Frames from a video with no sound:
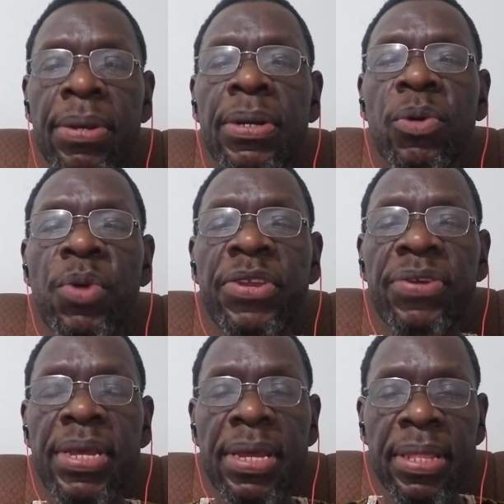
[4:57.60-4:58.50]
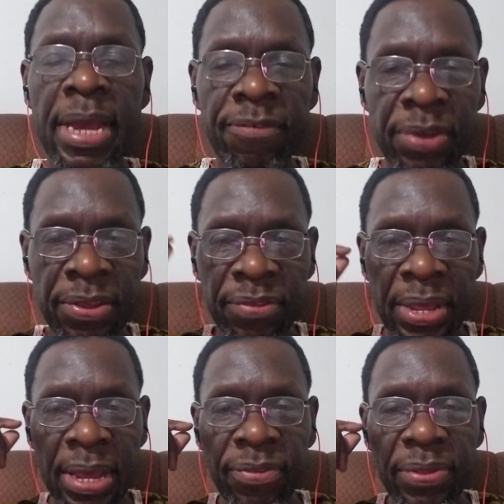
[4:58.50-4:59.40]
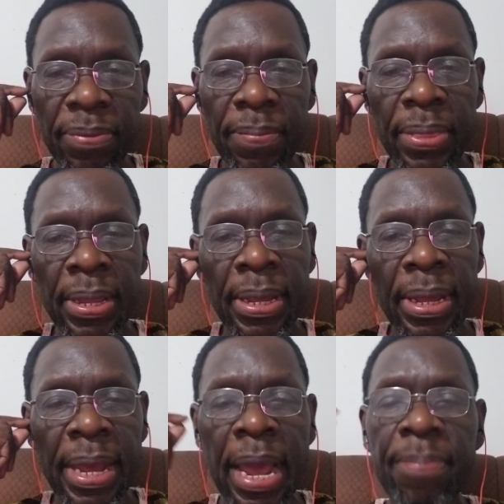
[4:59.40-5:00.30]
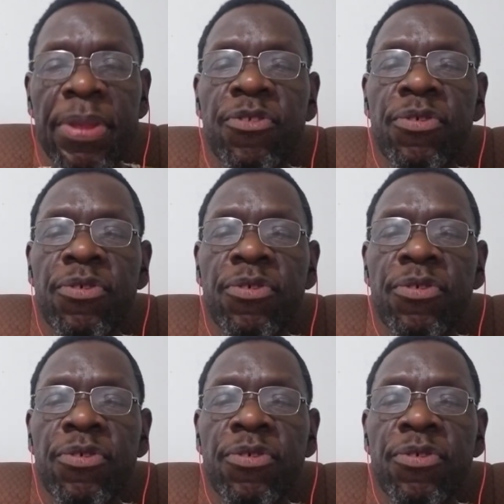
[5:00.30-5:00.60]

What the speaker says: which in Africa's case happen to